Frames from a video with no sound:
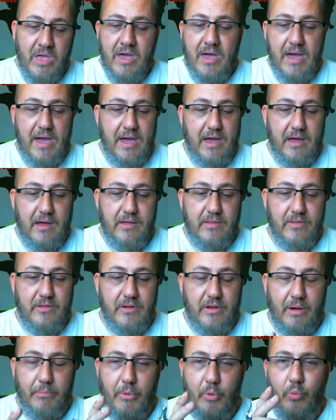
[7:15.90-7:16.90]
And the
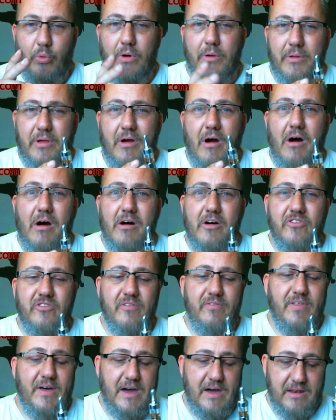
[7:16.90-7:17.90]
number one cause
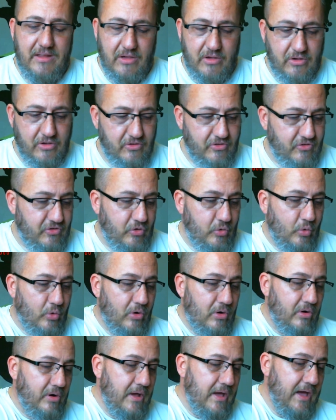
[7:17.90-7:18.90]
of that is
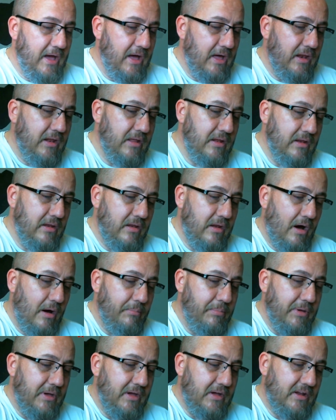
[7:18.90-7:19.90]
your head not
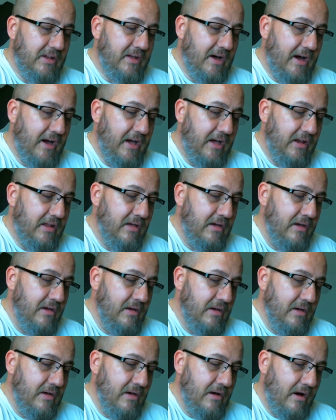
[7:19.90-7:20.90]
being tight
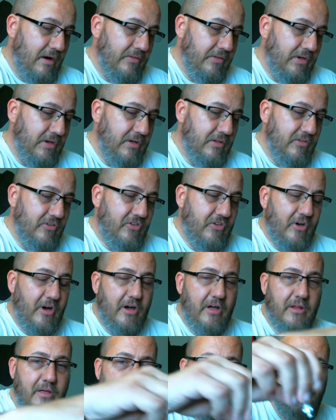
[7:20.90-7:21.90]
on the
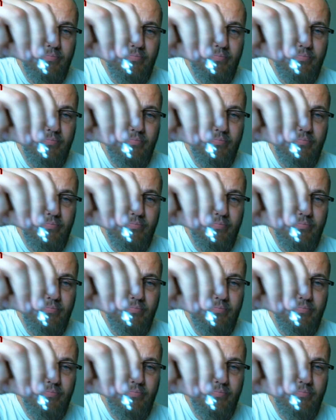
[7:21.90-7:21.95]
inside.